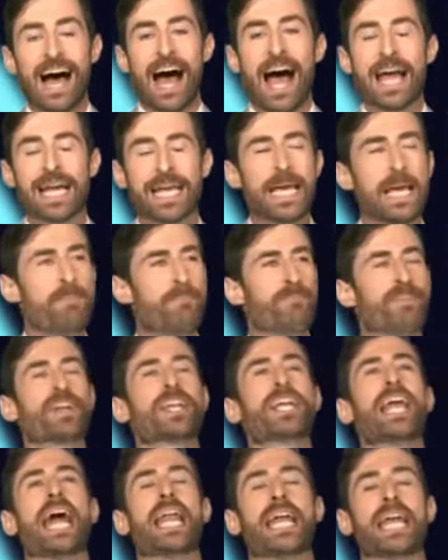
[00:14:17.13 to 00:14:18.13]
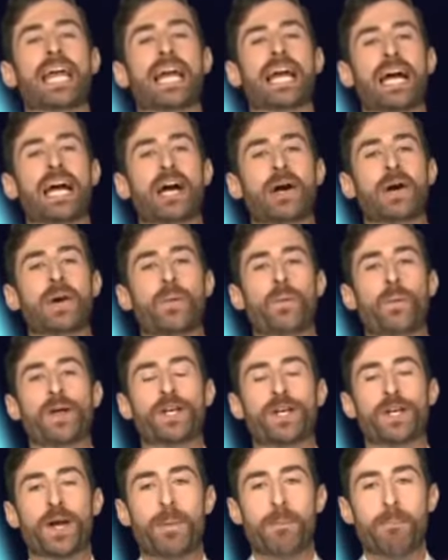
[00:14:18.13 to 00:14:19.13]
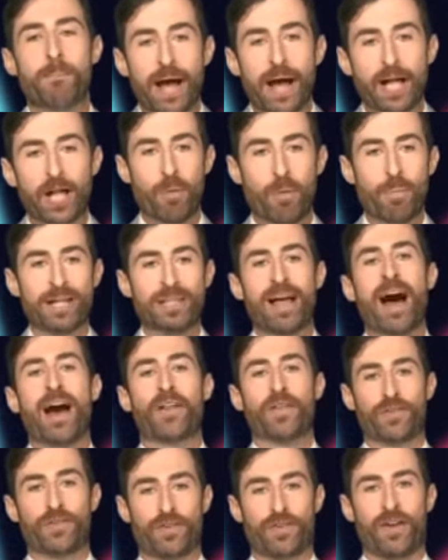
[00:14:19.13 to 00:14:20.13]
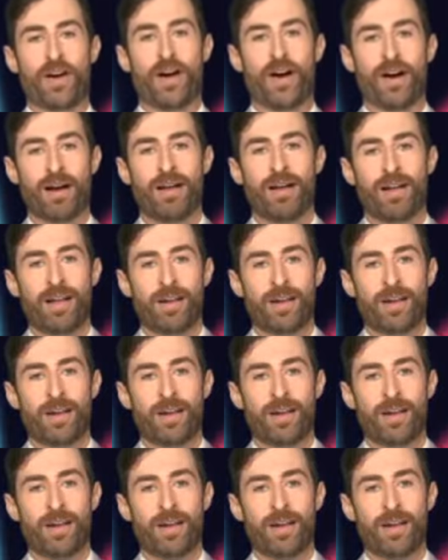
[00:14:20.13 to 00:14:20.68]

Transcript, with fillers: I keep forgetting which Michael McDonald song